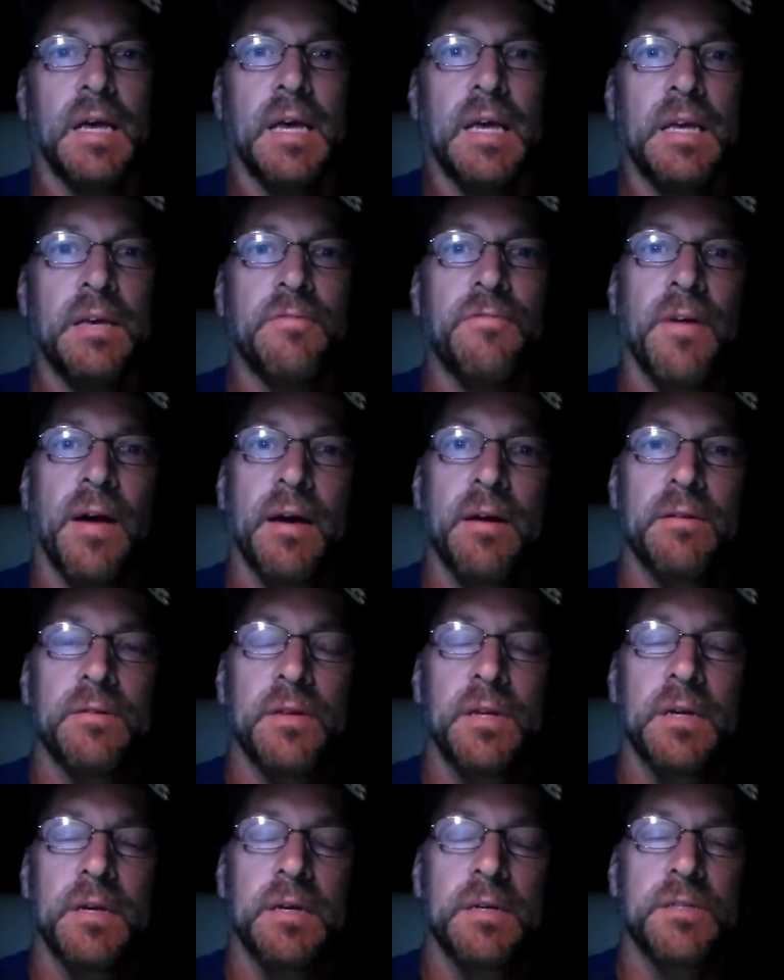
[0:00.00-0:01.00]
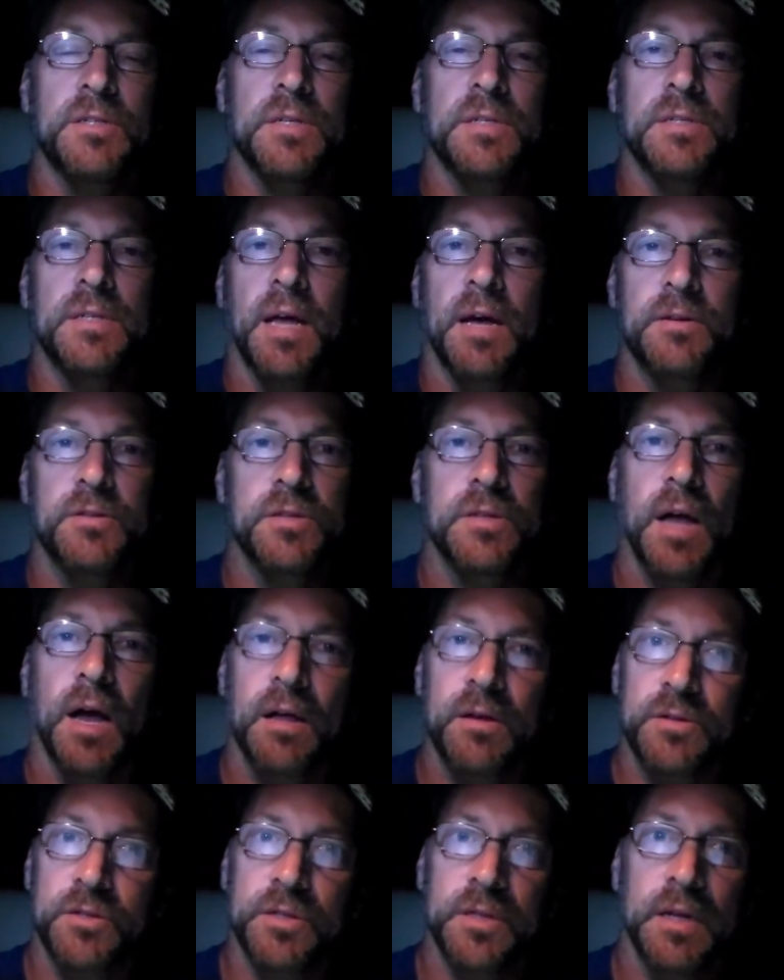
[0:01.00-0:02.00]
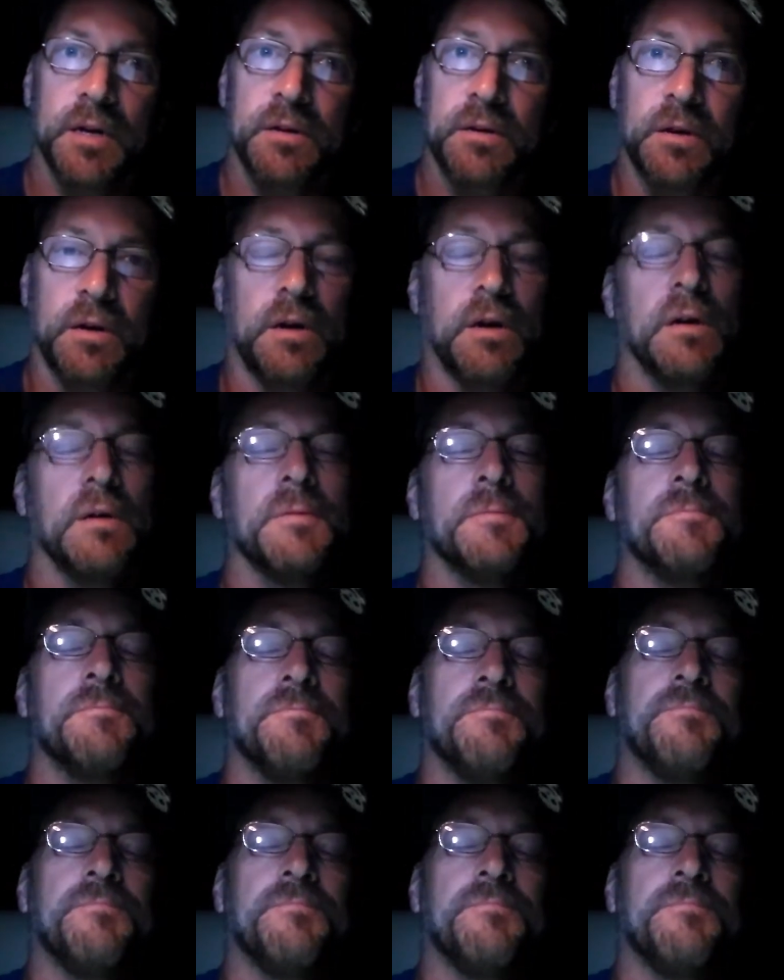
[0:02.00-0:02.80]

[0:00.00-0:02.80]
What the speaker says: He found $6,000 in their car